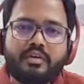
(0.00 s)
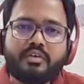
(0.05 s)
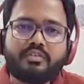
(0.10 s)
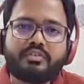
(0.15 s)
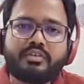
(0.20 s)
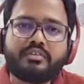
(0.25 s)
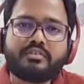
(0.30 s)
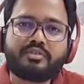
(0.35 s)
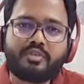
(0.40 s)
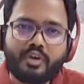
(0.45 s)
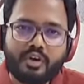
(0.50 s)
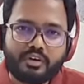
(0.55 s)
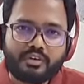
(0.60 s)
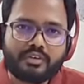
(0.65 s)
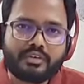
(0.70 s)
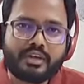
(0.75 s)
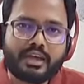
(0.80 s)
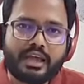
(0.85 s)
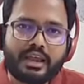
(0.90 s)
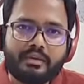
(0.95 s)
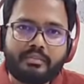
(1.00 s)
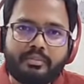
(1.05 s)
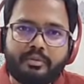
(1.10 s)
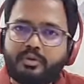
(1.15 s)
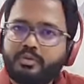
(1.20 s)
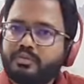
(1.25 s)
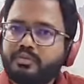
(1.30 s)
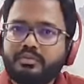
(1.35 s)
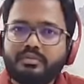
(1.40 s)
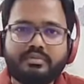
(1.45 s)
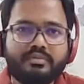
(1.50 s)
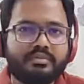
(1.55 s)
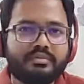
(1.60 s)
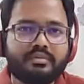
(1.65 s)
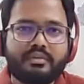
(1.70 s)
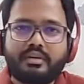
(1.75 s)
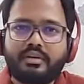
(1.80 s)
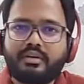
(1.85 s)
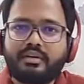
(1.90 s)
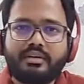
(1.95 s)
which is going to help you
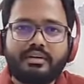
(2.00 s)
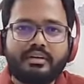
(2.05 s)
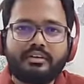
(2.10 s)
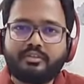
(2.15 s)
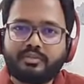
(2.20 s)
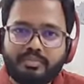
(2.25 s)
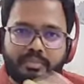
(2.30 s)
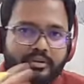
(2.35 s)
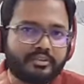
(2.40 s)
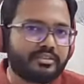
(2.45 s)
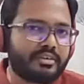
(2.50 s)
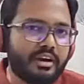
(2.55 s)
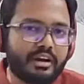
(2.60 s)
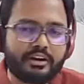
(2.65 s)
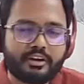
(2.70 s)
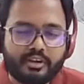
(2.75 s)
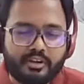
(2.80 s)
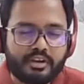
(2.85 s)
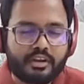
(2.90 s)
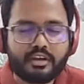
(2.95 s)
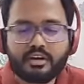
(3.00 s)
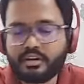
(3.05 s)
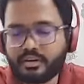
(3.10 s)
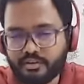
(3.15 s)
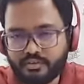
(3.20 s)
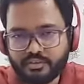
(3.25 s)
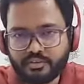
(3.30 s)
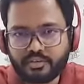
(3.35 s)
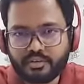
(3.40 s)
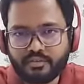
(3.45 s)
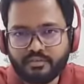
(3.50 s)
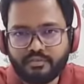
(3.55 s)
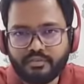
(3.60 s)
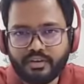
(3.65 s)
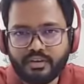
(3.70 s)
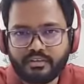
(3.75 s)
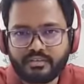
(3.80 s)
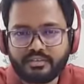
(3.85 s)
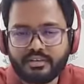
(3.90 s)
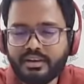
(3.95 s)
uh, especially during your revision
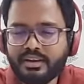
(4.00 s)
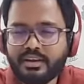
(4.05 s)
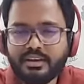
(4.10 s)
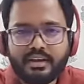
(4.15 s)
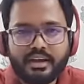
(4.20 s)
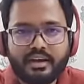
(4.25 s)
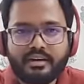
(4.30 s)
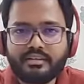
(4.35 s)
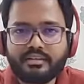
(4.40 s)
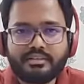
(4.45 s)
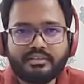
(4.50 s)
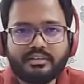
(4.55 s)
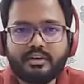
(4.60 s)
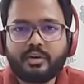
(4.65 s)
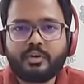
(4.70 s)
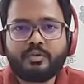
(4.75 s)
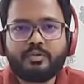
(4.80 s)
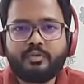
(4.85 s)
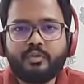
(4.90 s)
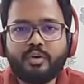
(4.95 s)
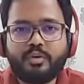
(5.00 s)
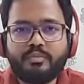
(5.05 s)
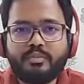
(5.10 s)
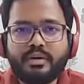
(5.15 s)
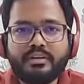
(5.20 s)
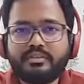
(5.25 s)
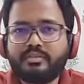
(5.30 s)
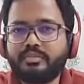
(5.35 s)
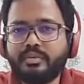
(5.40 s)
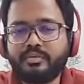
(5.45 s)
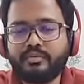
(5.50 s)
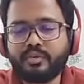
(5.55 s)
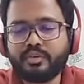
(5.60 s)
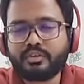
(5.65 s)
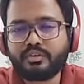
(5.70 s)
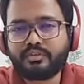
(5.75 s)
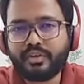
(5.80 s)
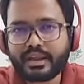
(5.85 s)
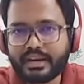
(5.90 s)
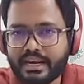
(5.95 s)
phase another three to four months before
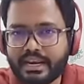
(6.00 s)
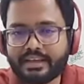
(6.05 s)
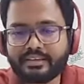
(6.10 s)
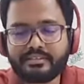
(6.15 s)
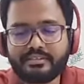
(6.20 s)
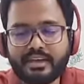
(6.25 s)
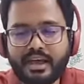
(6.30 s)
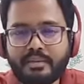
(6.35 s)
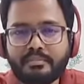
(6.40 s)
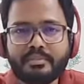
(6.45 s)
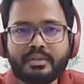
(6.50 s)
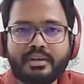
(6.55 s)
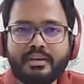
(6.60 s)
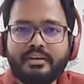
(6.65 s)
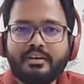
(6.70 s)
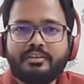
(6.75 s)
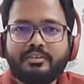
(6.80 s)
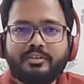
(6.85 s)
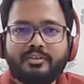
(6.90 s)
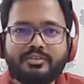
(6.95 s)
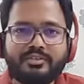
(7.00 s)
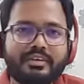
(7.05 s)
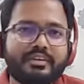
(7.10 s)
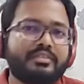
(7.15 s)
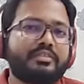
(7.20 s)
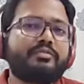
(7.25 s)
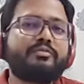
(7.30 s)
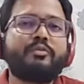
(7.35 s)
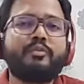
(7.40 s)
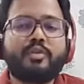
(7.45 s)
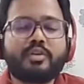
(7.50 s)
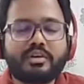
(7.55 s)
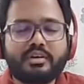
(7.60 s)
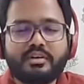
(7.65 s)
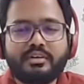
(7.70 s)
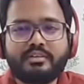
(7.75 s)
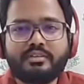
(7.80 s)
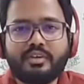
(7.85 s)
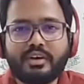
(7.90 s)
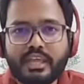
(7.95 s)
the final exam so just
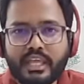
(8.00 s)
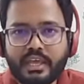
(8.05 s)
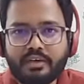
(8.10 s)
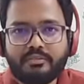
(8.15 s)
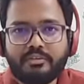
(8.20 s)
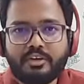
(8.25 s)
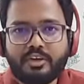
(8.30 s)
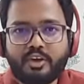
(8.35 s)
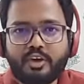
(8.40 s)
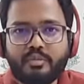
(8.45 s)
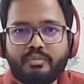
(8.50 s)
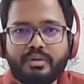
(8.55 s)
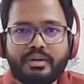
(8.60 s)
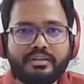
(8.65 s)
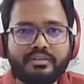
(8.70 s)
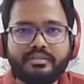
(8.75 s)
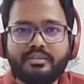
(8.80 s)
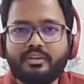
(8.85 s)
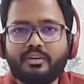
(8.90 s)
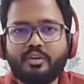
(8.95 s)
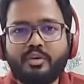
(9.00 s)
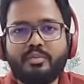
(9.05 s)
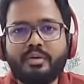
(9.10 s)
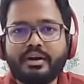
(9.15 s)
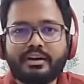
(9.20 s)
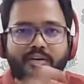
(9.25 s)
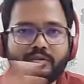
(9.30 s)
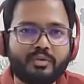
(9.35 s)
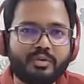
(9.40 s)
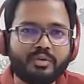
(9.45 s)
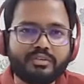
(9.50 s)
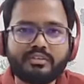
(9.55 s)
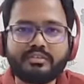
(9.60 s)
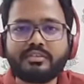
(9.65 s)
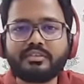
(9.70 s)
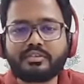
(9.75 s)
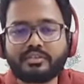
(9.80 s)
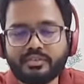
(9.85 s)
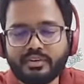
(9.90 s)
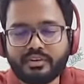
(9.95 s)
focus on giving your best no matter what the
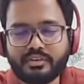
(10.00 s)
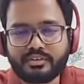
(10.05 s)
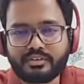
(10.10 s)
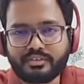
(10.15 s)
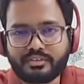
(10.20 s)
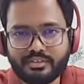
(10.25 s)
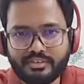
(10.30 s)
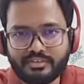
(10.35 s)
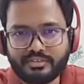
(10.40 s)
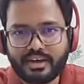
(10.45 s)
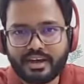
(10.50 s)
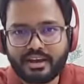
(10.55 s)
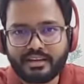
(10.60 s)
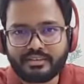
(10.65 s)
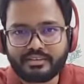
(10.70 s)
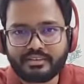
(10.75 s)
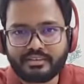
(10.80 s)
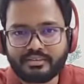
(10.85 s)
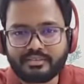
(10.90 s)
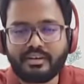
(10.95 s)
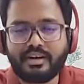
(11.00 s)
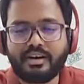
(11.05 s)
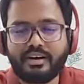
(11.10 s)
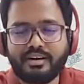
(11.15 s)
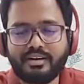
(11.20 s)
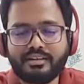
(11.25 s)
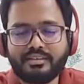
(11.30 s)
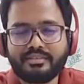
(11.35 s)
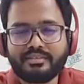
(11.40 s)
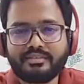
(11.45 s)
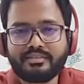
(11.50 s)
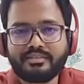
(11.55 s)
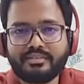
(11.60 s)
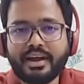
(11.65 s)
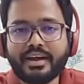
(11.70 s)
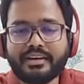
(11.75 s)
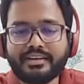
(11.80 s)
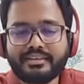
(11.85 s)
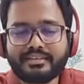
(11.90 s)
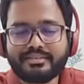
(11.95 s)
situations or challenges are
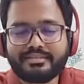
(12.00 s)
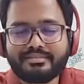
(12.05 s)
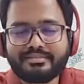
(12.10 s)
right